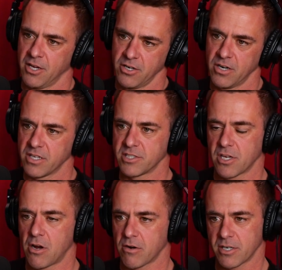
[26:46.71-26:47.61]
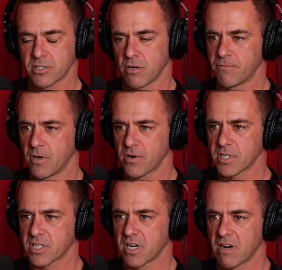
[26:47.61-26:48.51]
in the zone. You're so
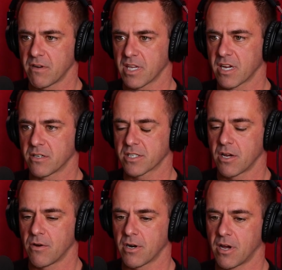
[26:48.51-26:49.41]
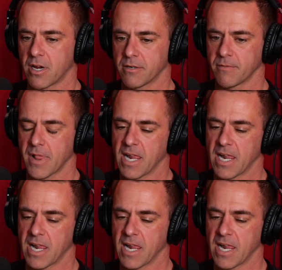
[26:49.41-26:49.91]
focused on everything else going on